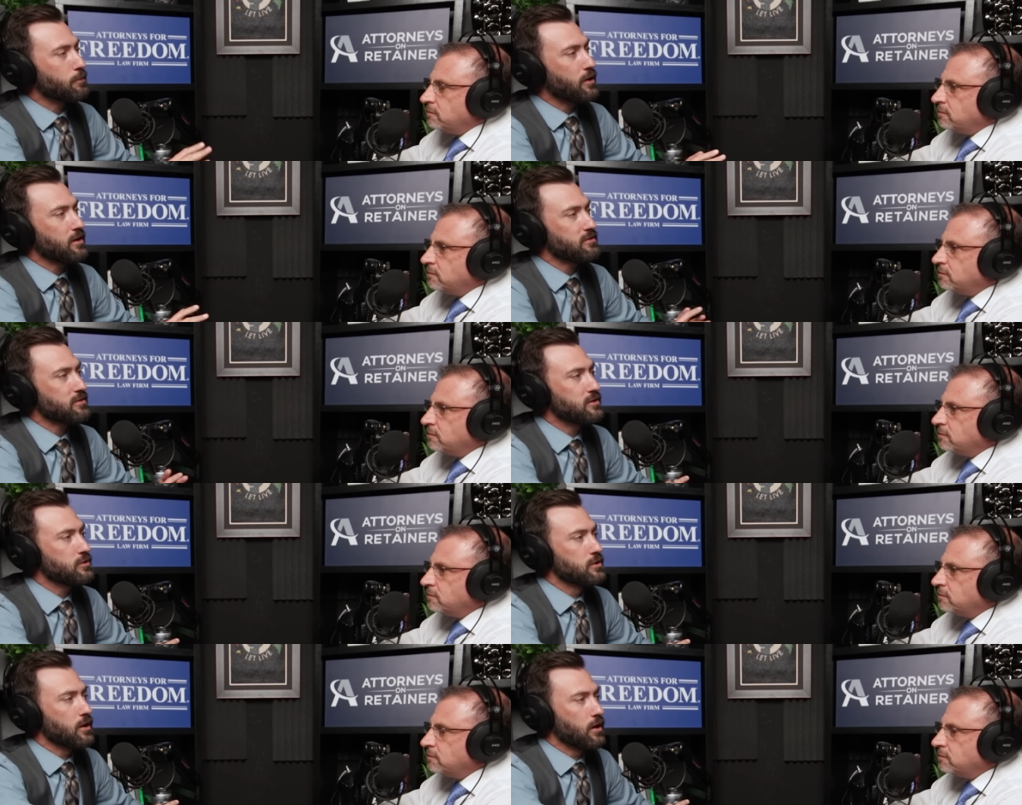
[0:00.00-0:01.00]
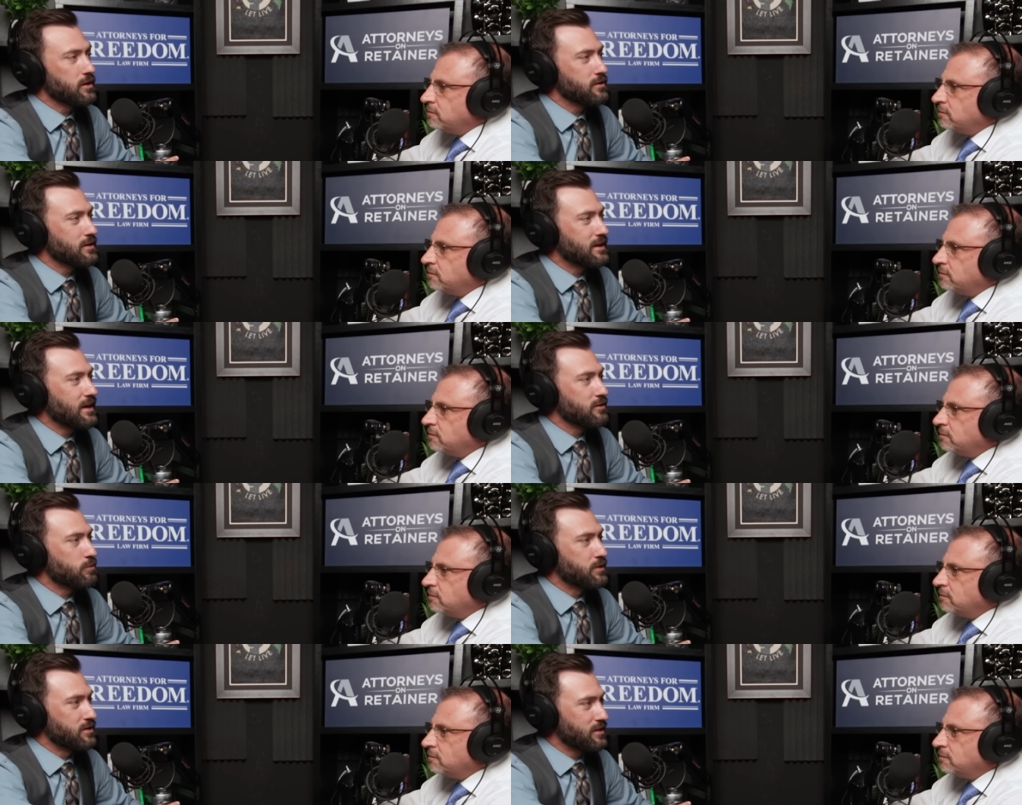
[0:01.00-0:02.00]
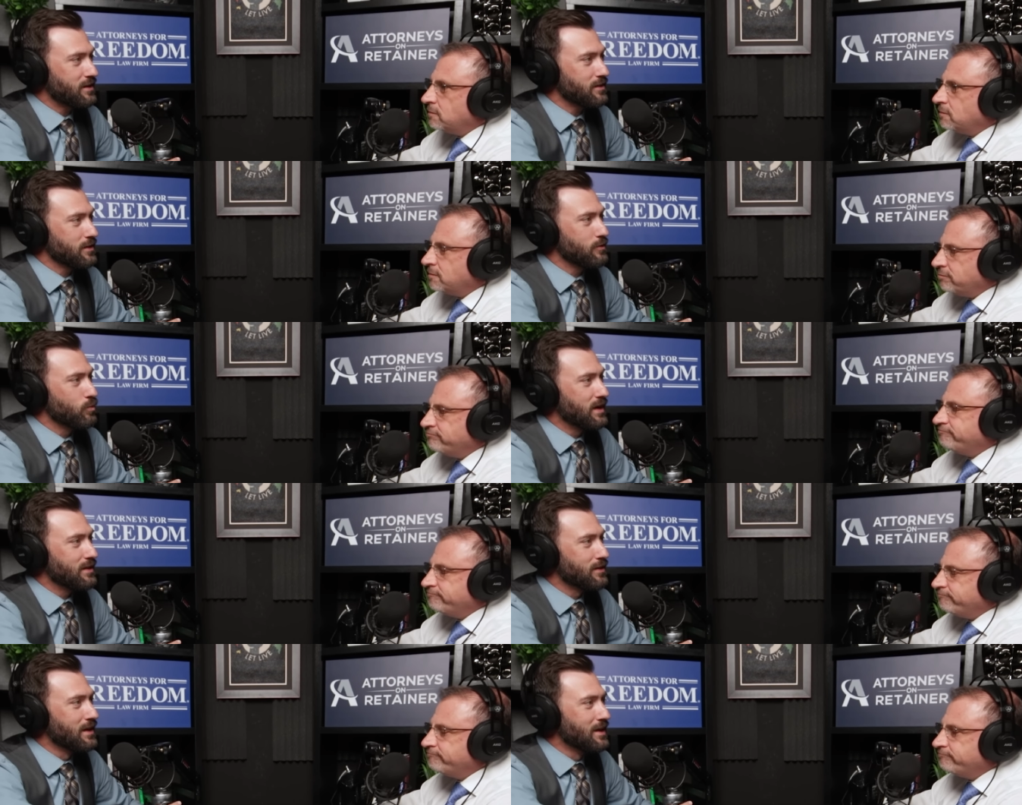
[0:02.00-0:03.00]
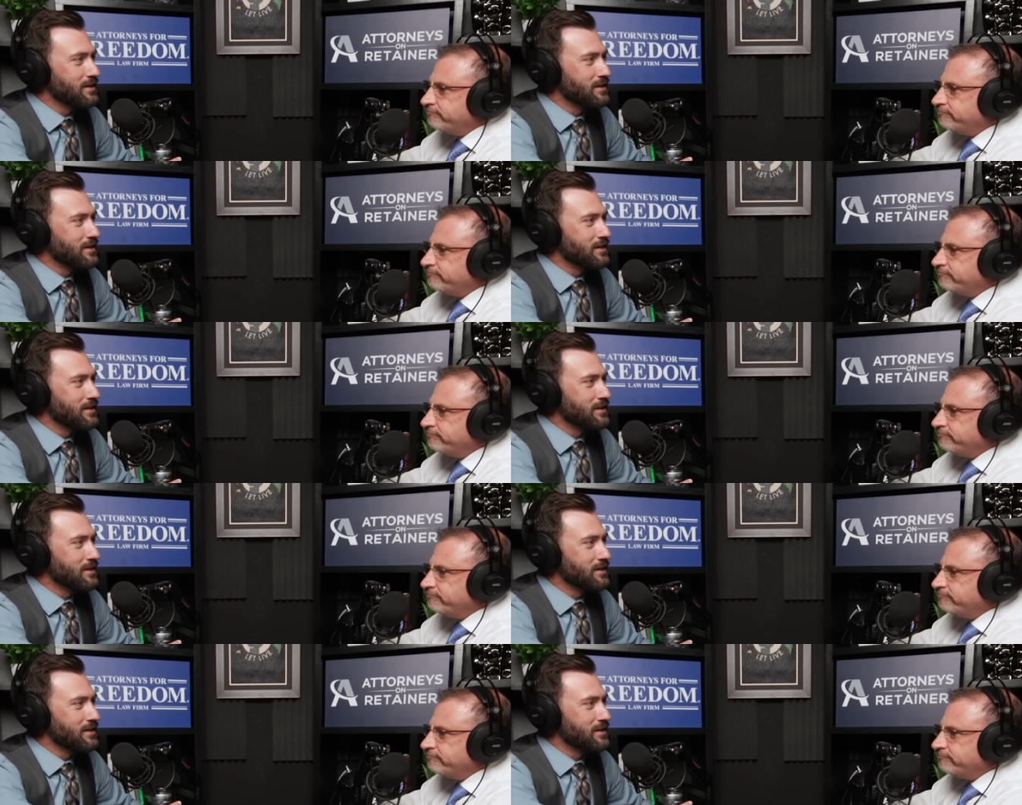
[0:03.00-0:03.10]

Speaker 1: the prosecutor argued the case, particularly with